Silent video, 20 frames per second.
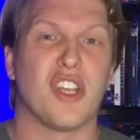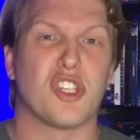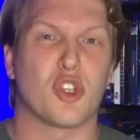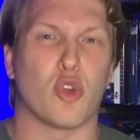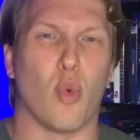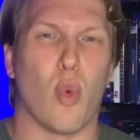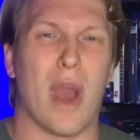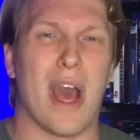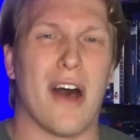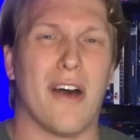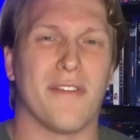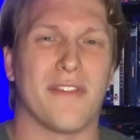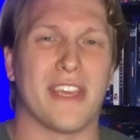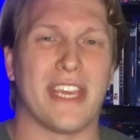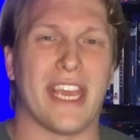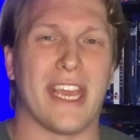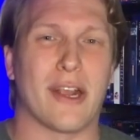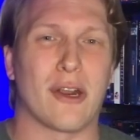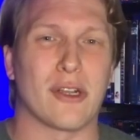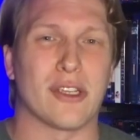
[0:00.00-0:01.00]
12
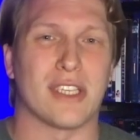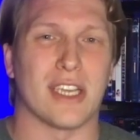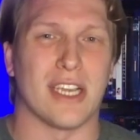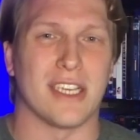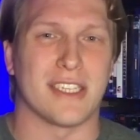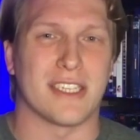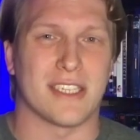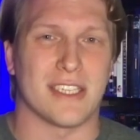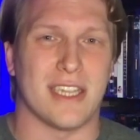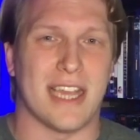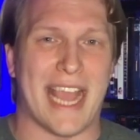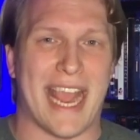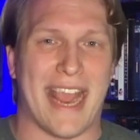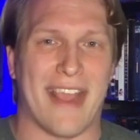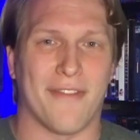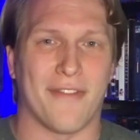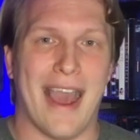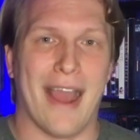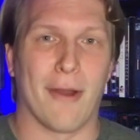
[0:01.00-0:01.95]
Years a Slave.